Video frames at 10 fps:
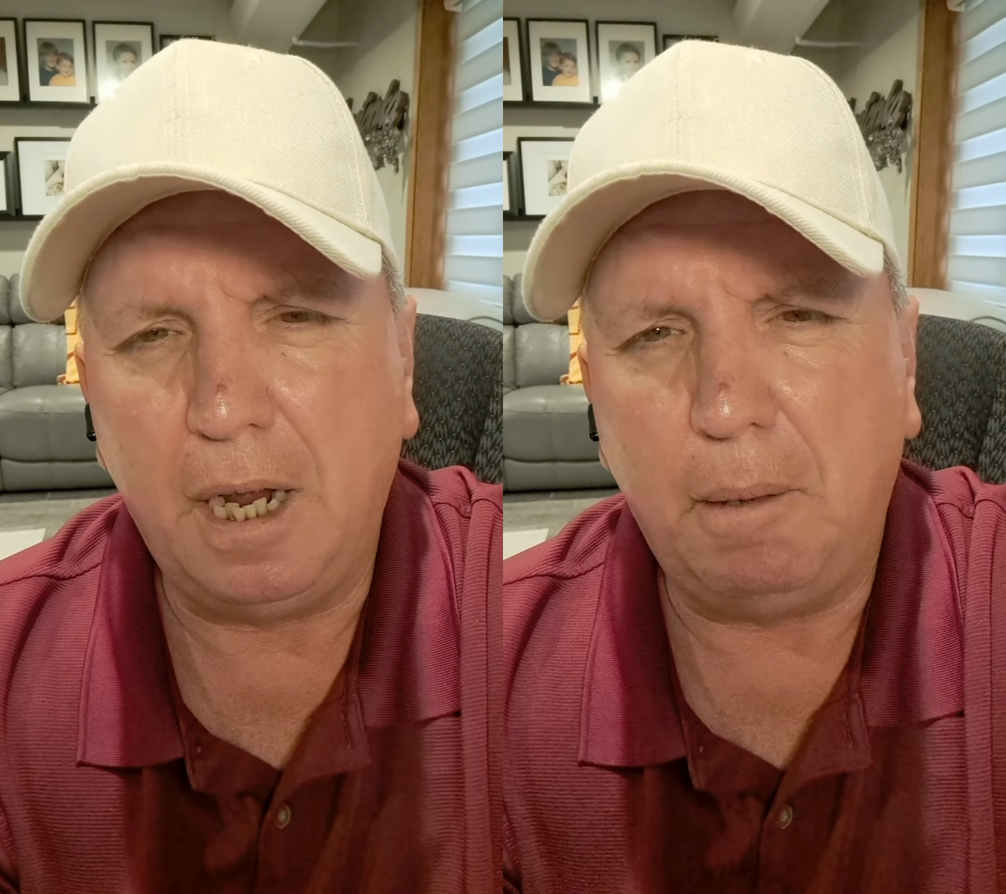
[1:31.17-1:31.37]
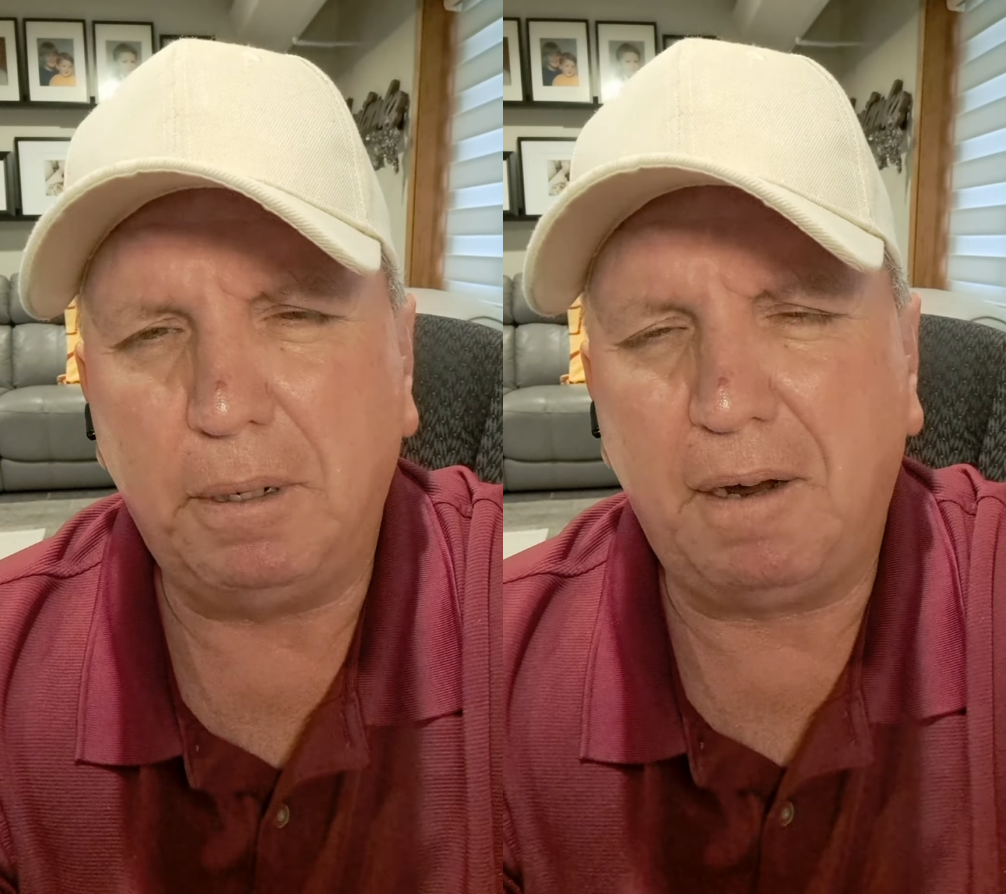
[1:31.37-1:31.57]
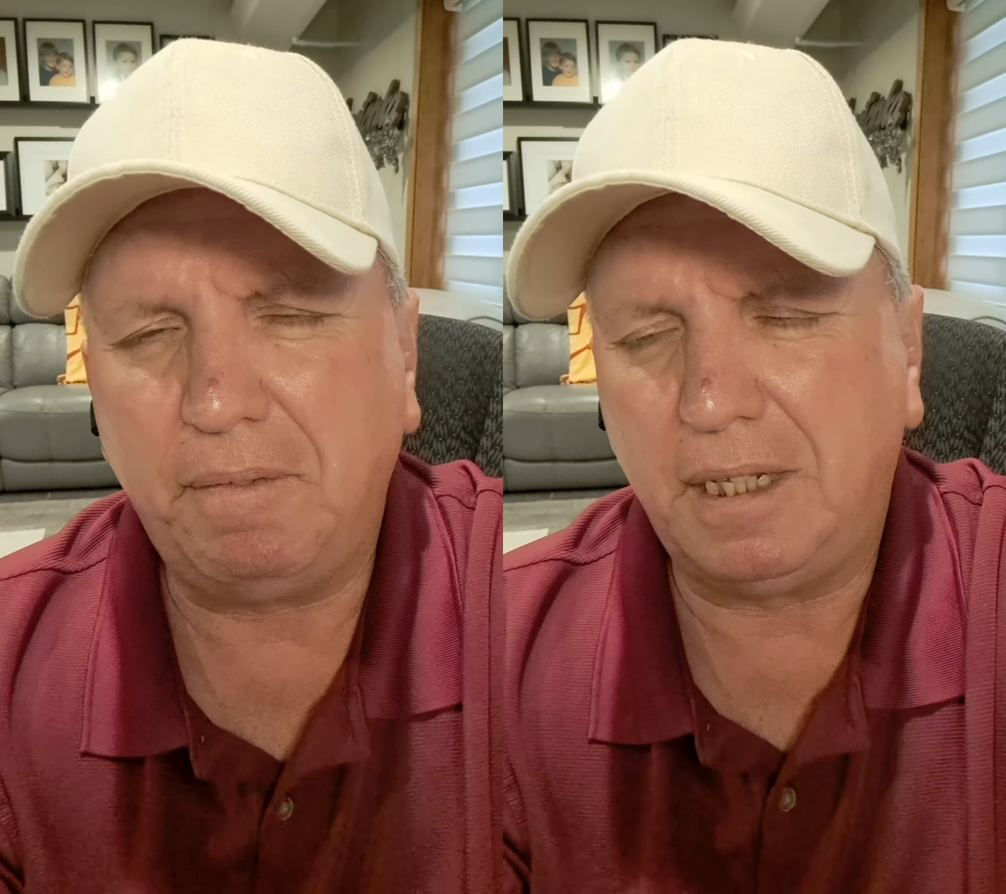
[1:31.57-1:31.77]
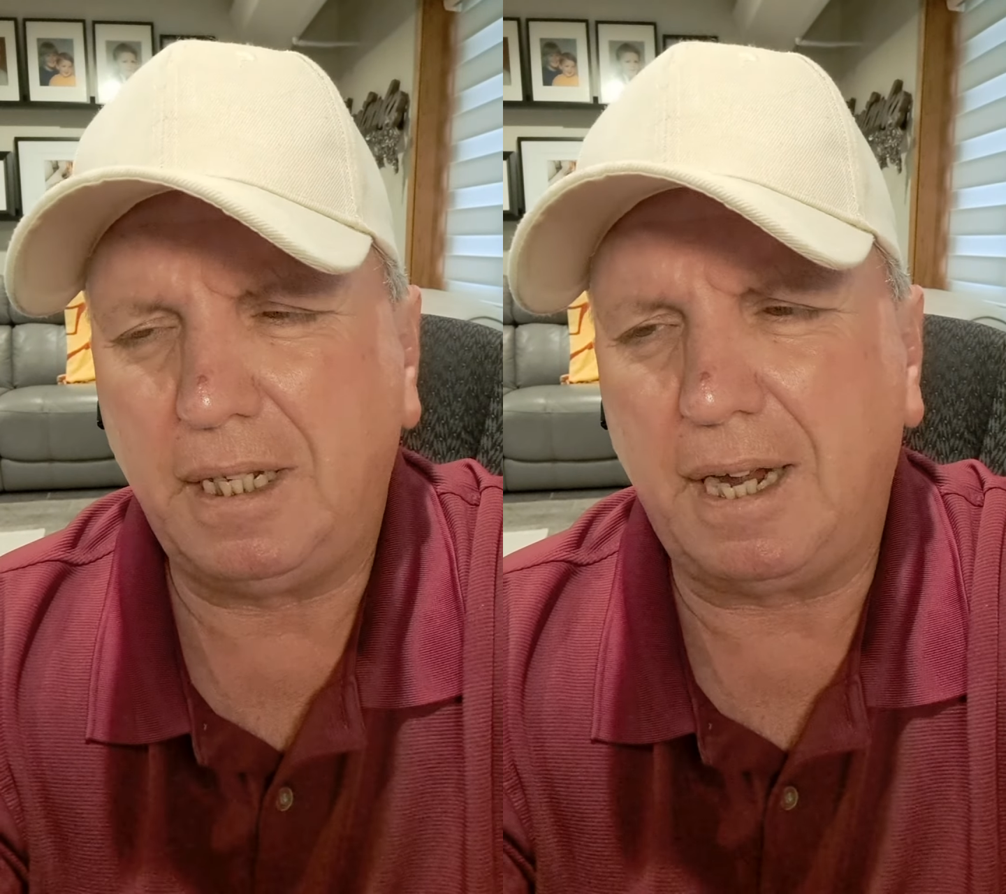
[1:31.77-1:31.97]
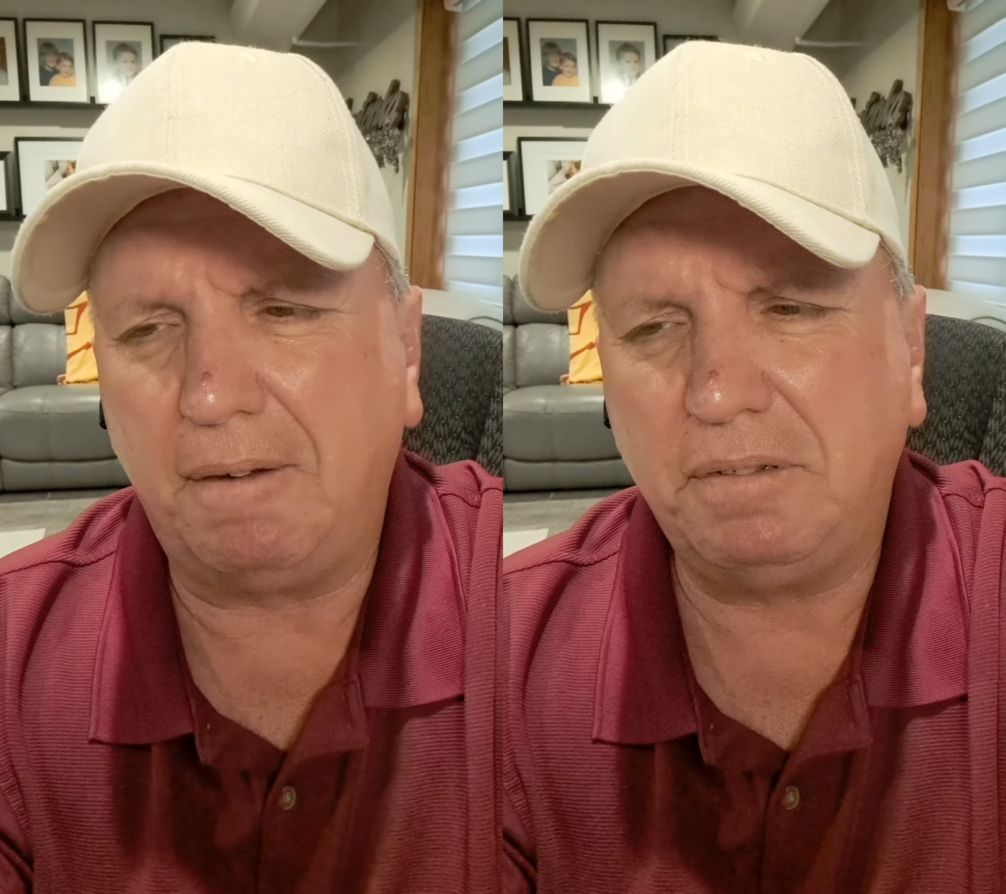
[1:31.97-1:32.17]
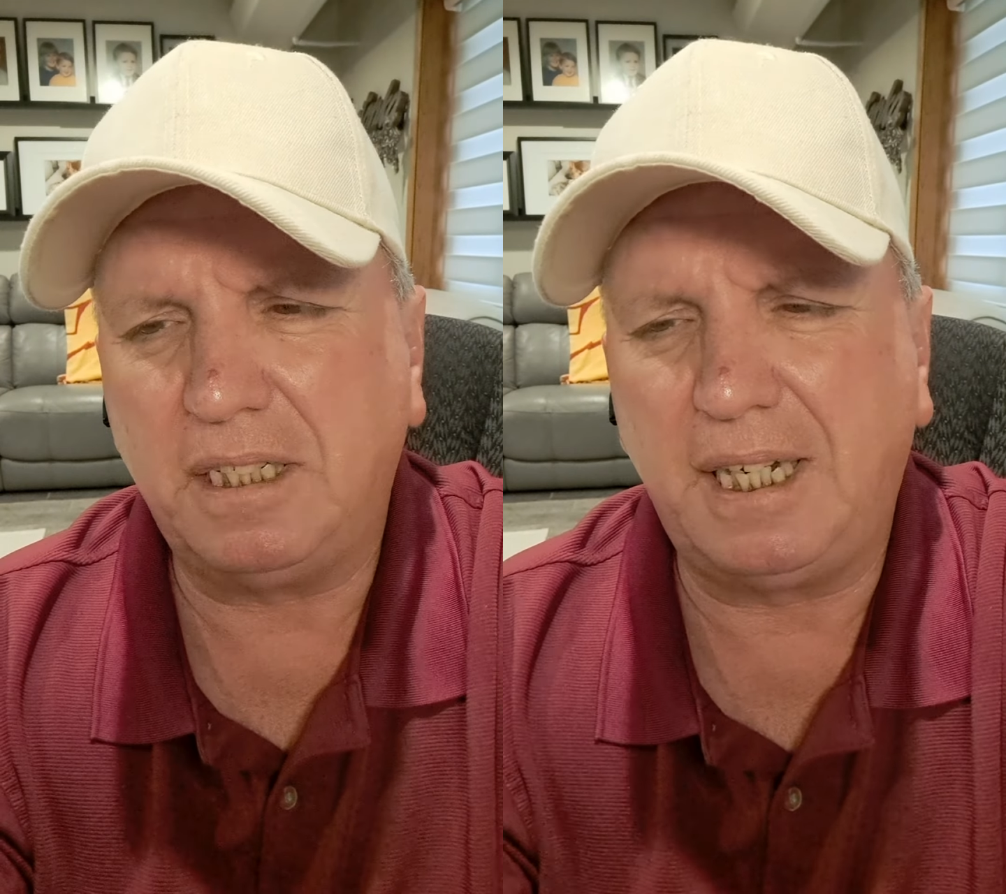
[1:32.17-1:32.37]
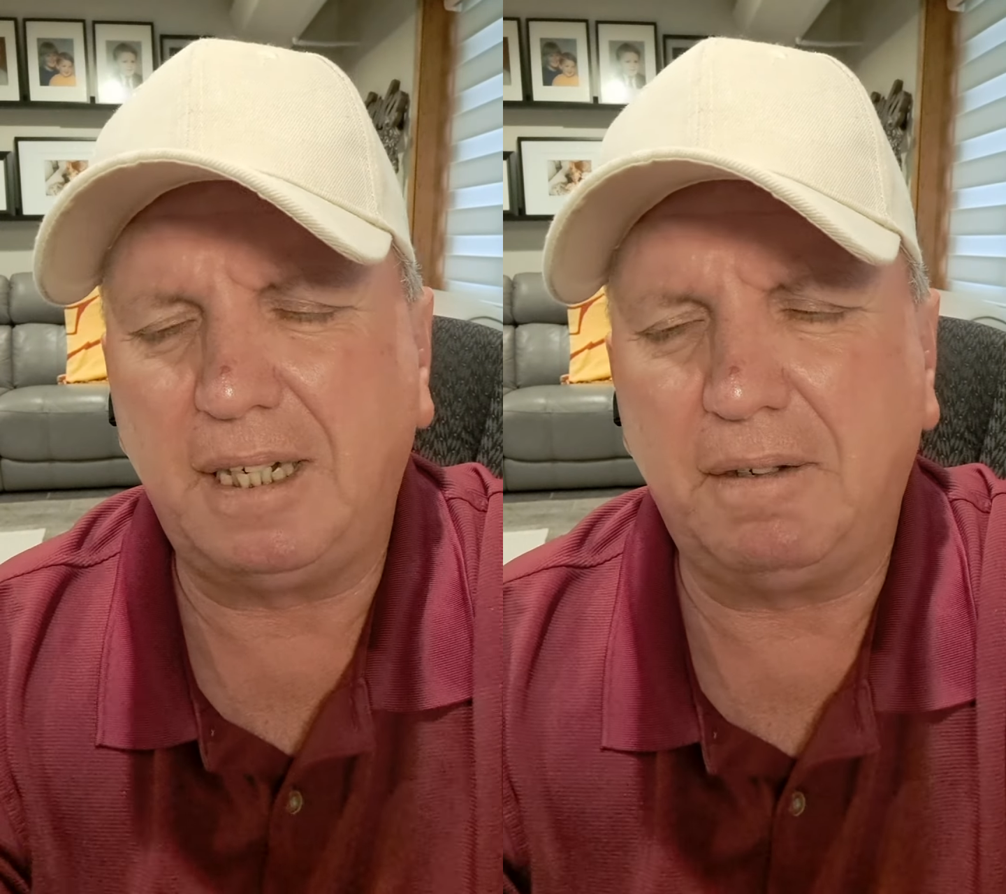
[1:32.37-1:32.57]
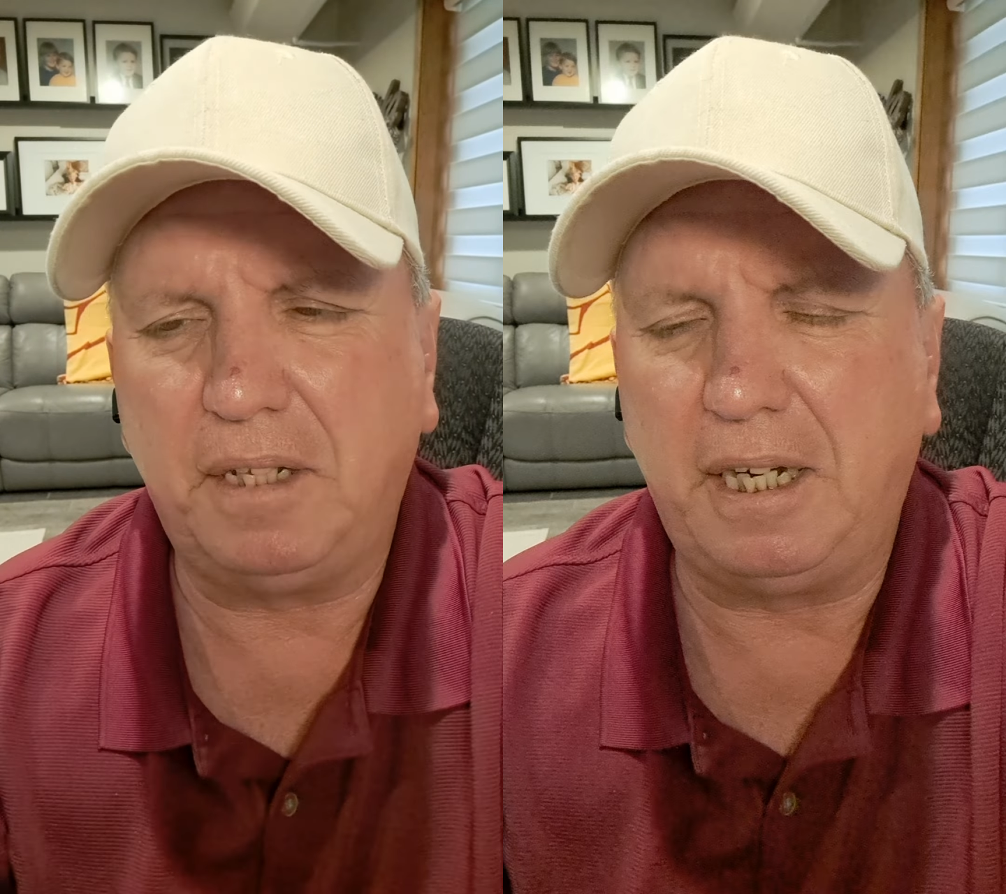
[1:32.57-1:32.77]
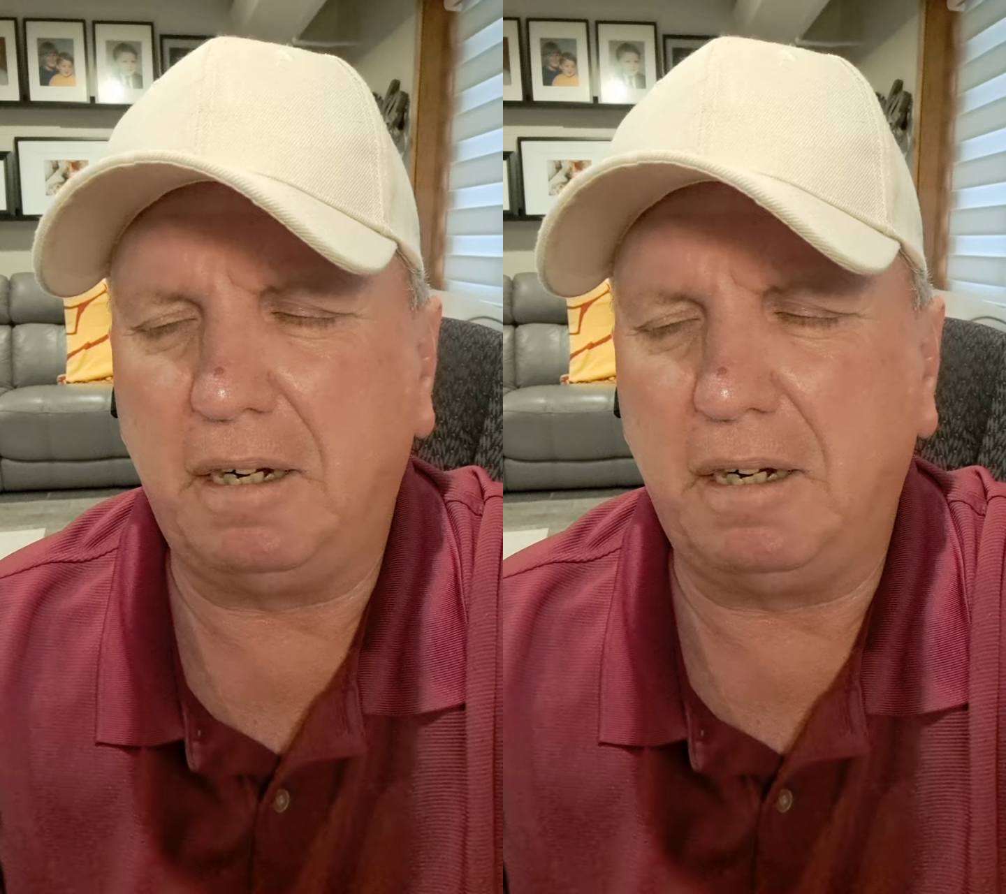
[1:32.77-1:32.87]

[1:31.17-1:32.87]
but everything I've seen of the